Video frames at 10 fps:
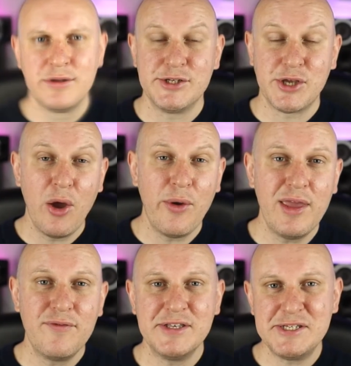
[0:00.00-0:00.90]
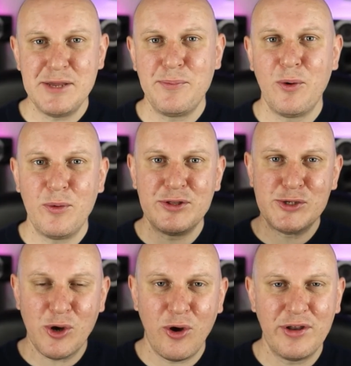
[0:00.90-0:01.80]
To go even deeper with
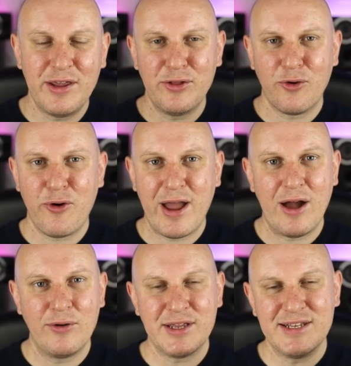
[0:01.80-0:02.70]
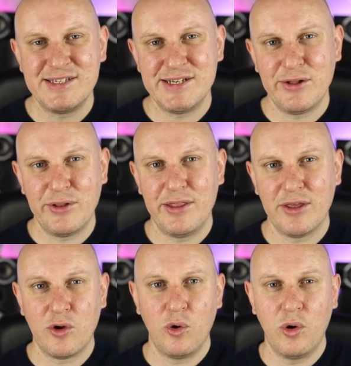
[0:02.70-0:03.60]
John in the crowd and Jill in
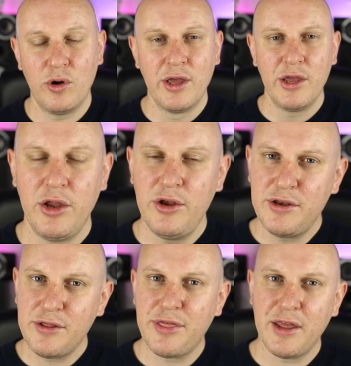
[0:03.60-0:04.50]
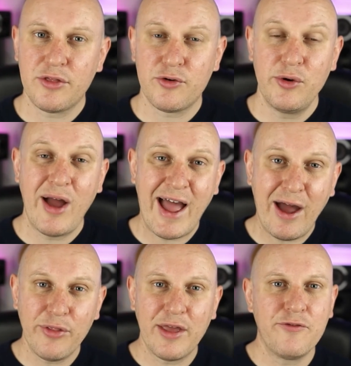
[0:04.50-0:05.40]
the core, you need to think through how they